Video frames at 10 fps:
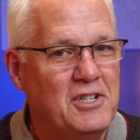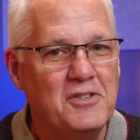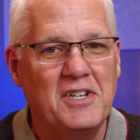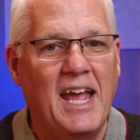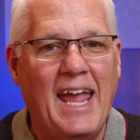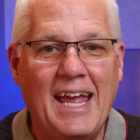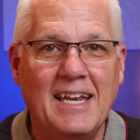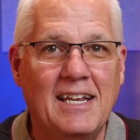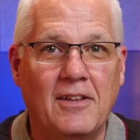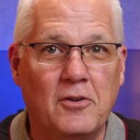Just a
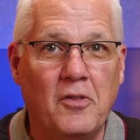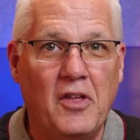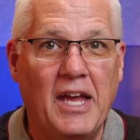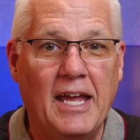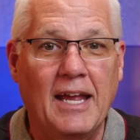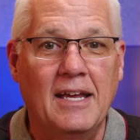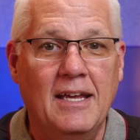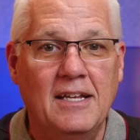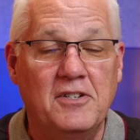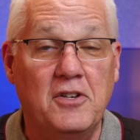handy little thing
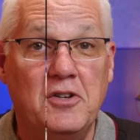to